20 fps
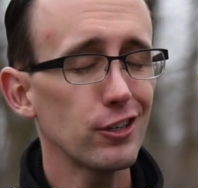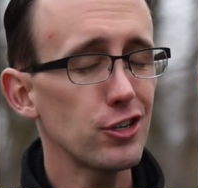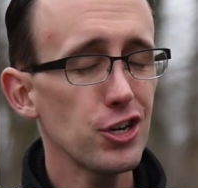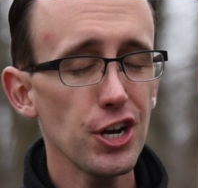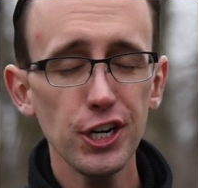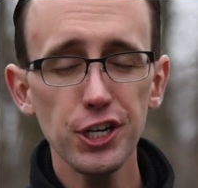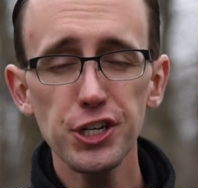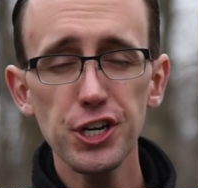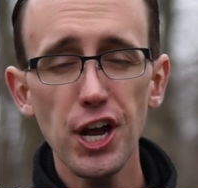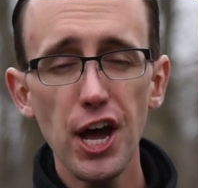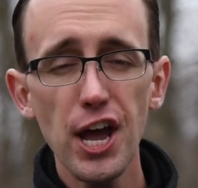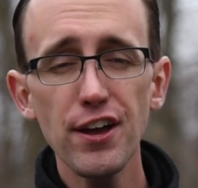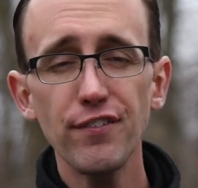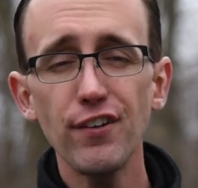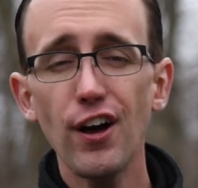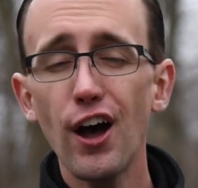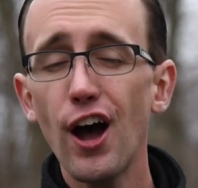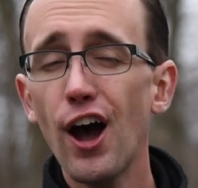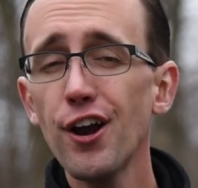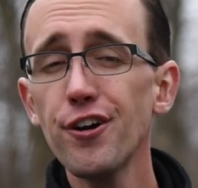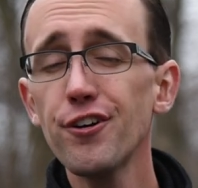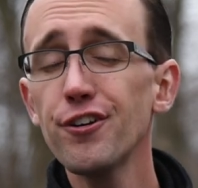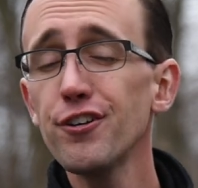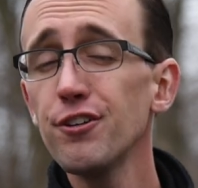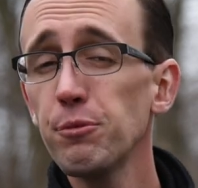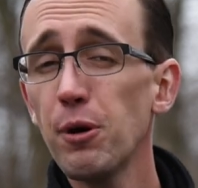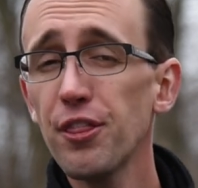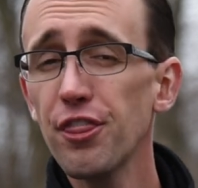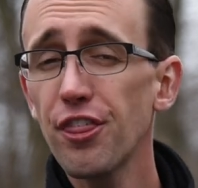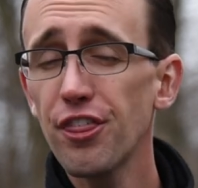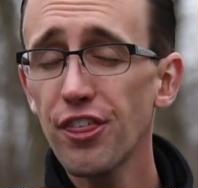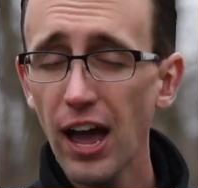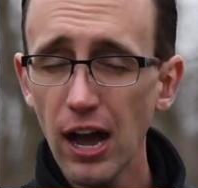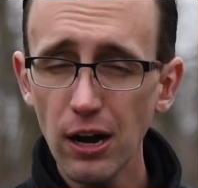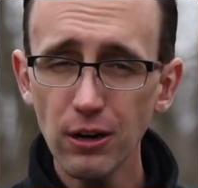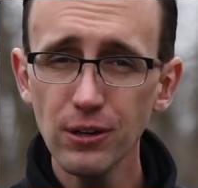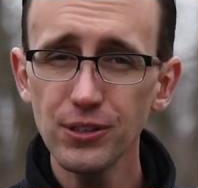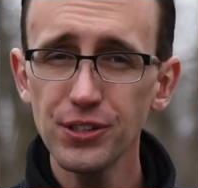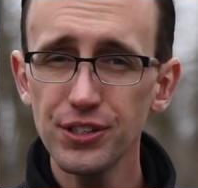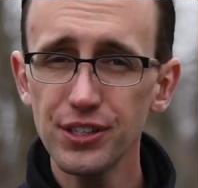Just shy of one hundred one
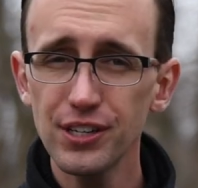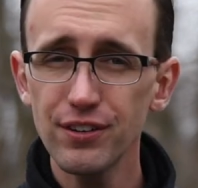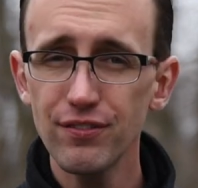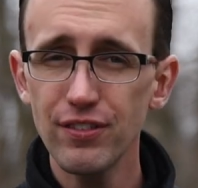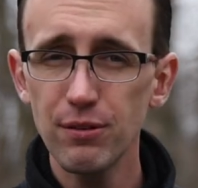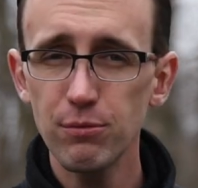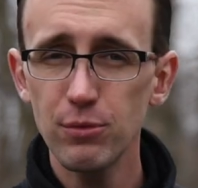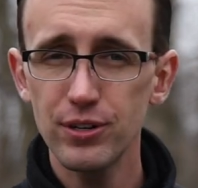thousand of them